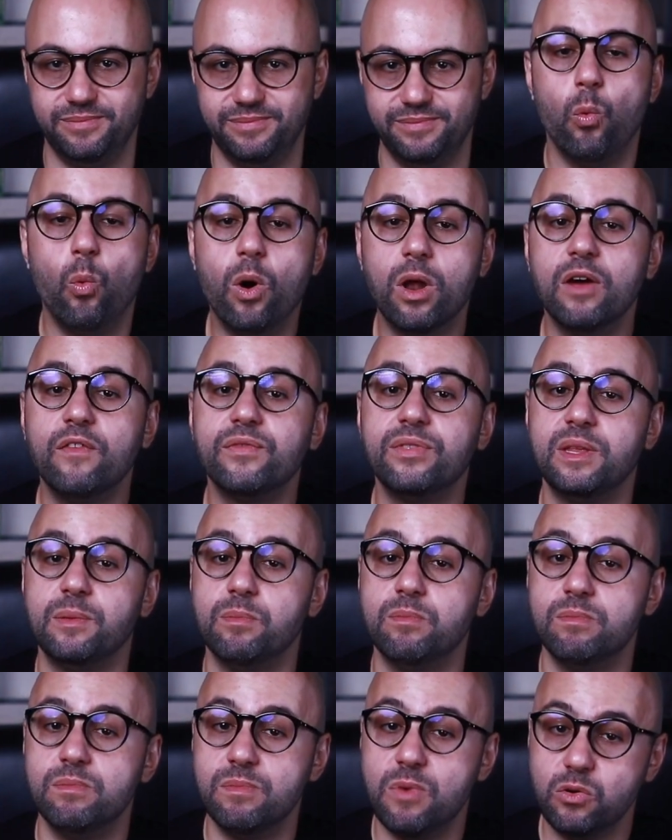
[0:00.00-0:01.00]
One of the
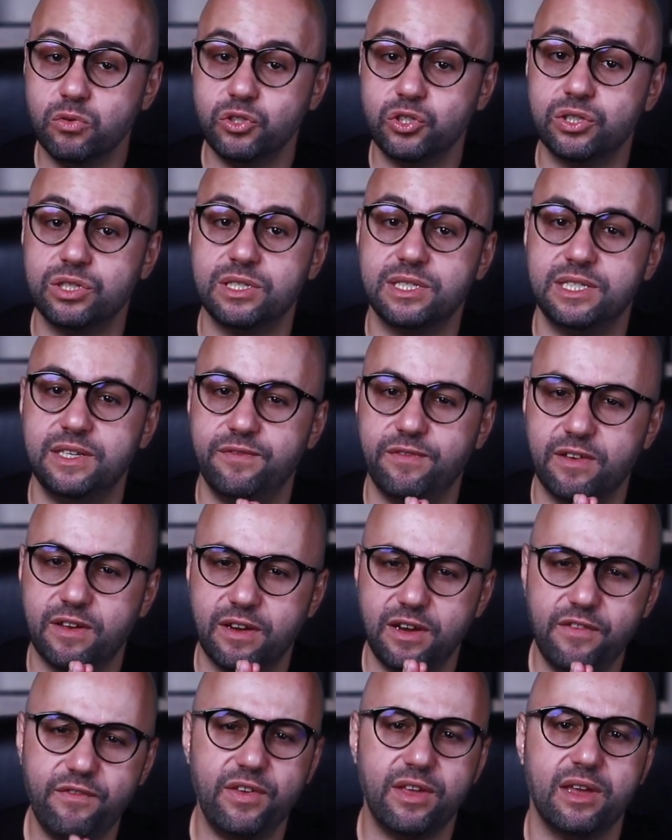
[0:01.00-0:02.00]
most
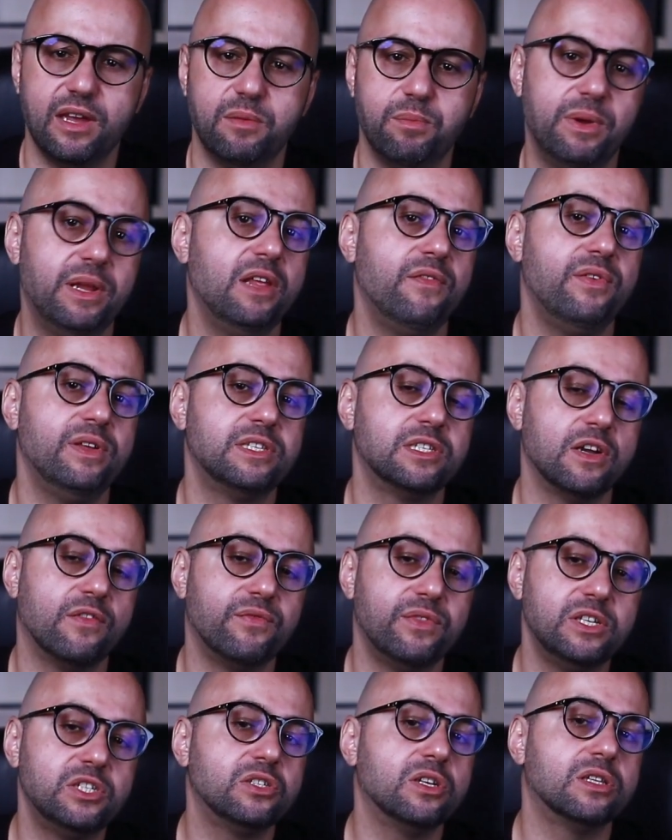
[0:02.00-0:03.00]
significant benefits of
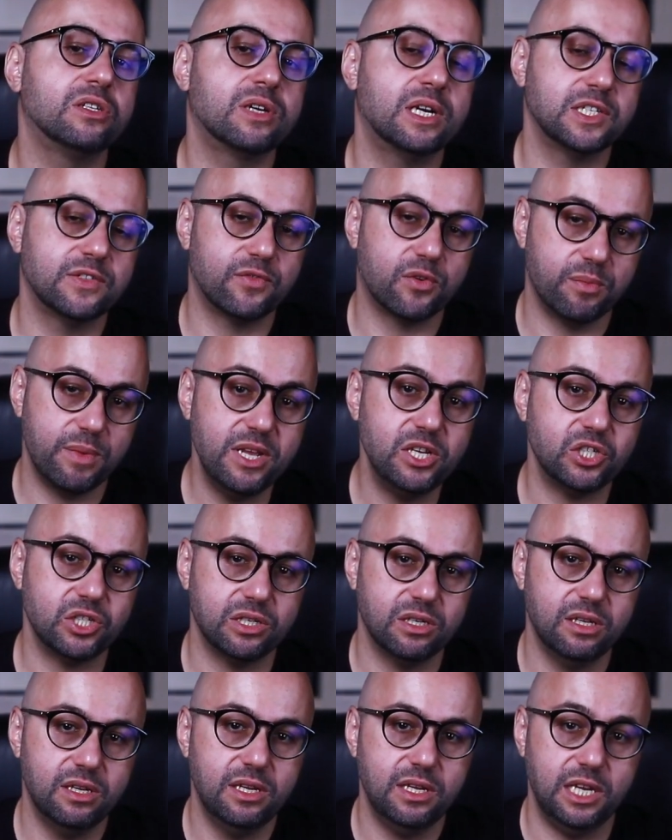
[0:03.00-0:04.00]
digital
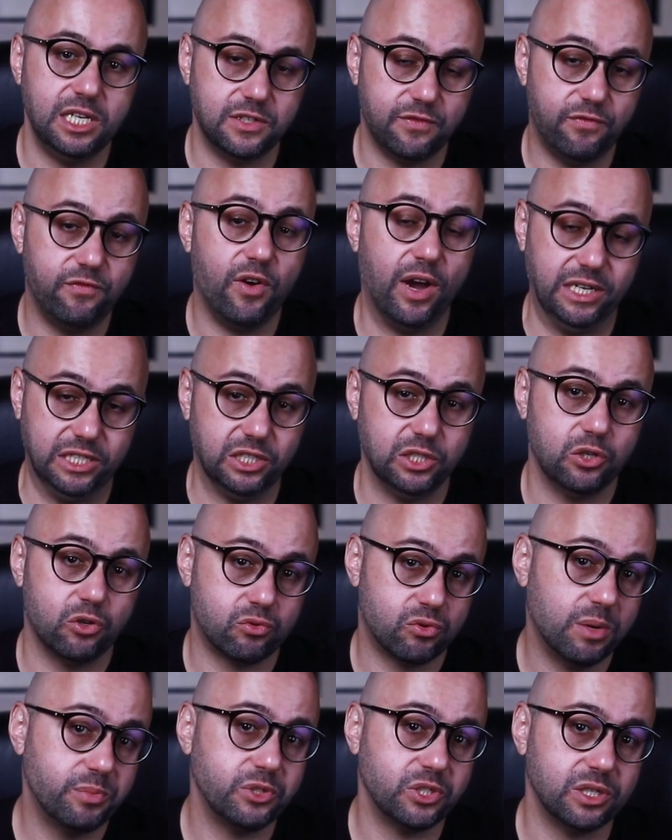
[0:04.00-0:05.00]
transformation is fighting
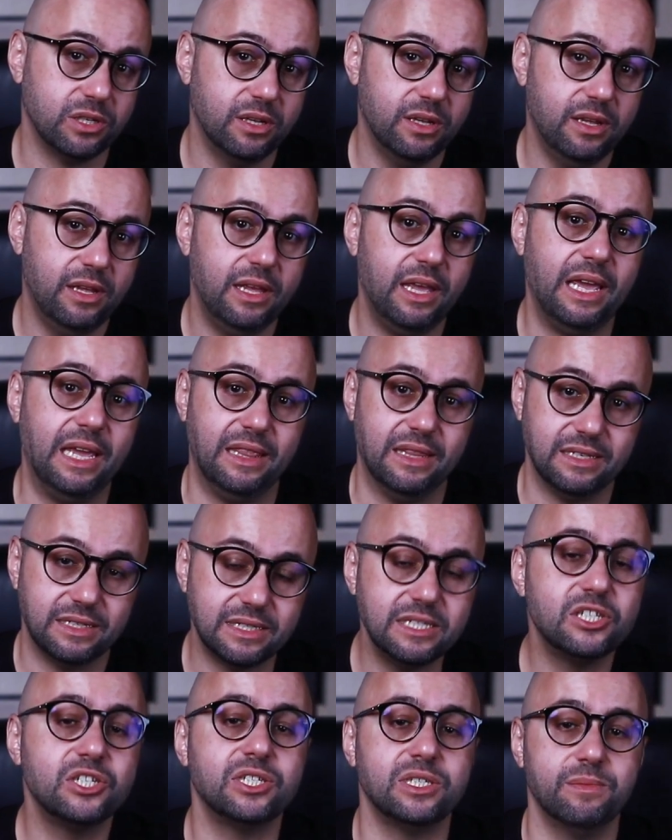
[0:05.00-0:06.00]
corruption in the
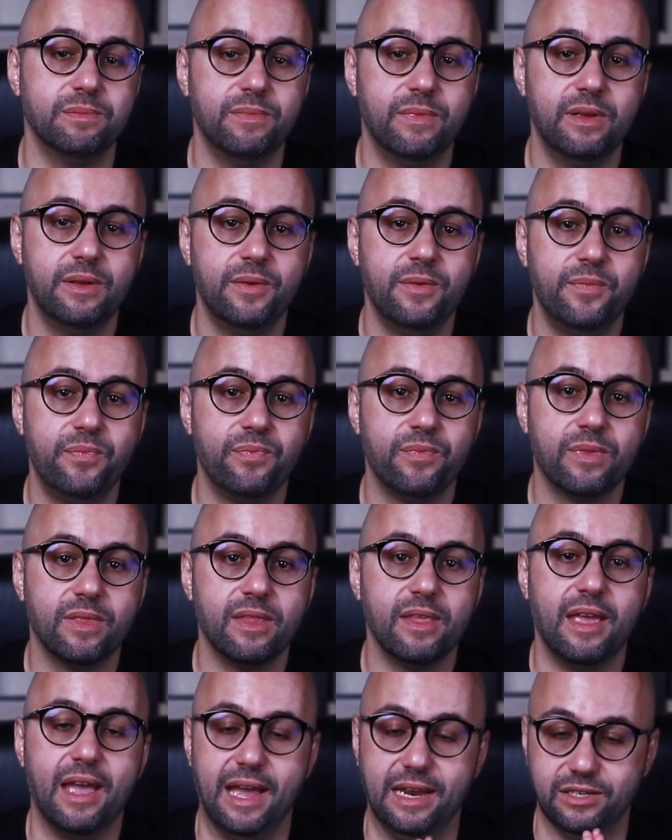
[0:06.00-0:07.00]
system
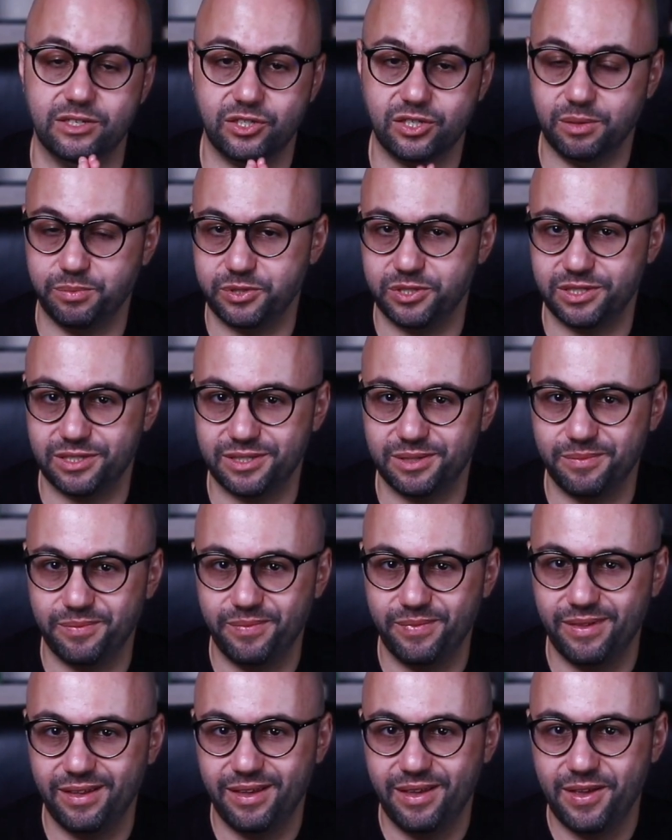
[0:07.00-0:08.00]
and subsystem.
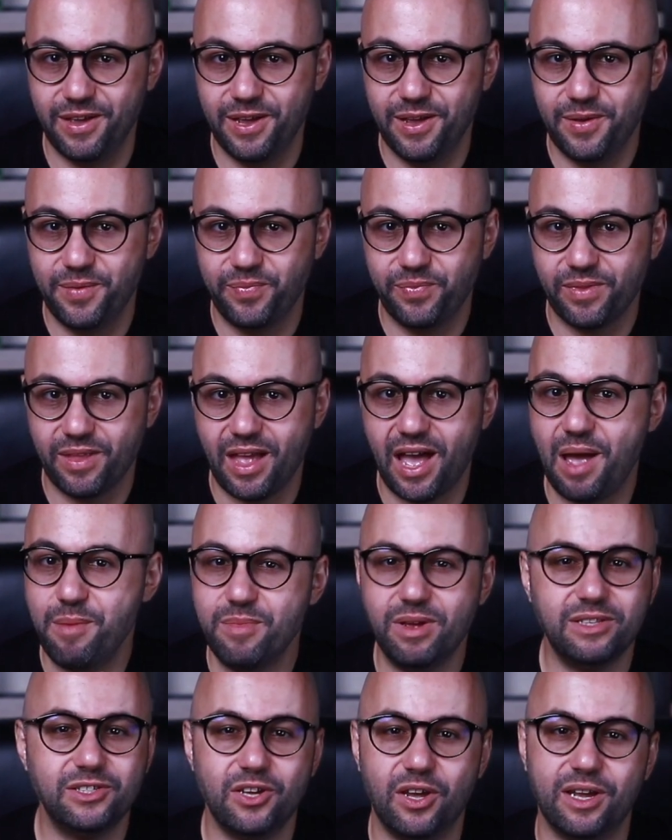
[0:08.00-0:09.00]
I'm
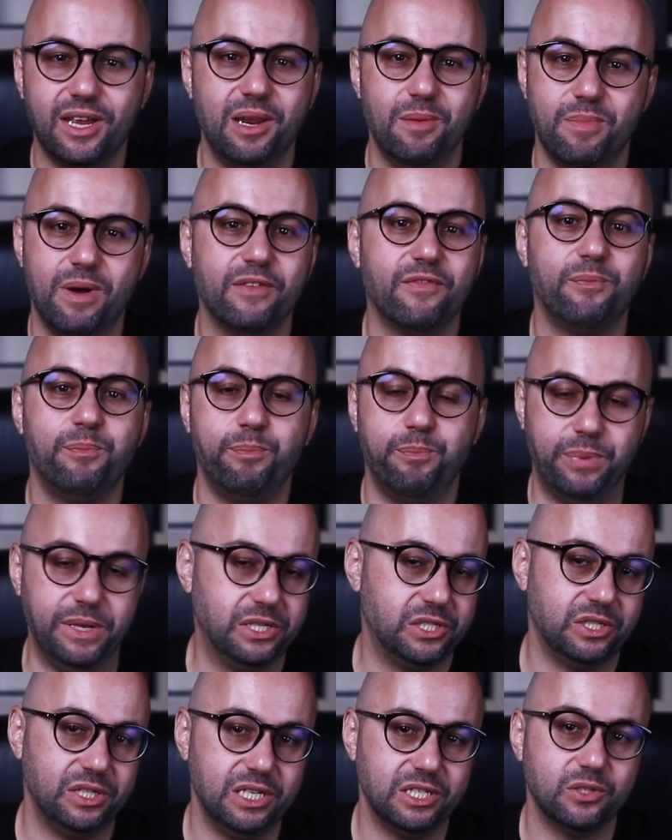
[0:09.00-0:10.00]
not talking about
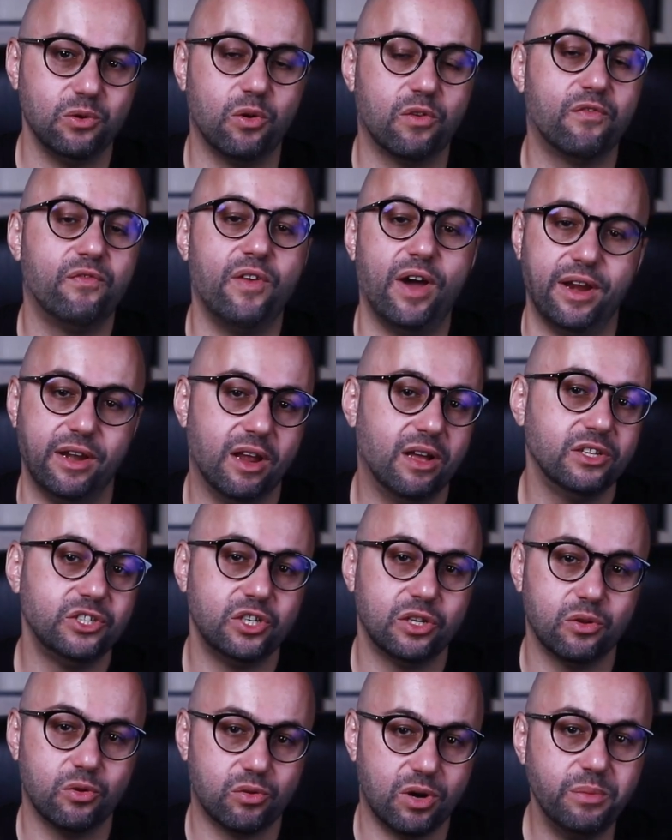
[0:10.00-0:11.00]
business or
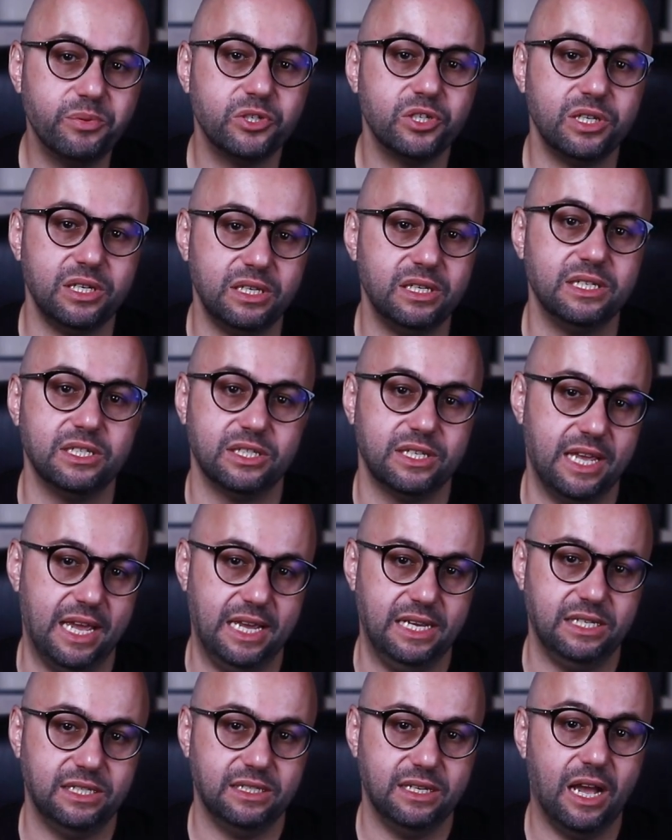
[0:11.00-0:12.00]
financial corruption in this case.